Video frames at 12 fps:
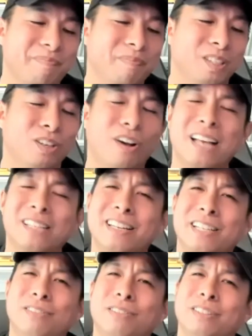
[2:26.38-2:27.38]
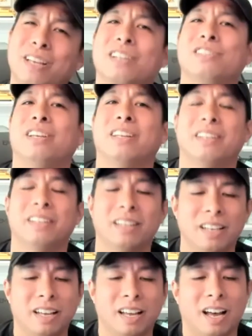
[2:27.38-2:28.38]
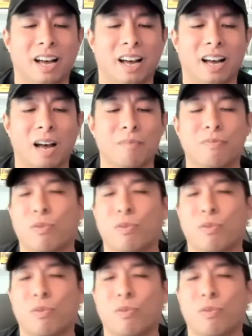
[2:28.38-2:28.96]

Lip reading: So as an introduction, I'm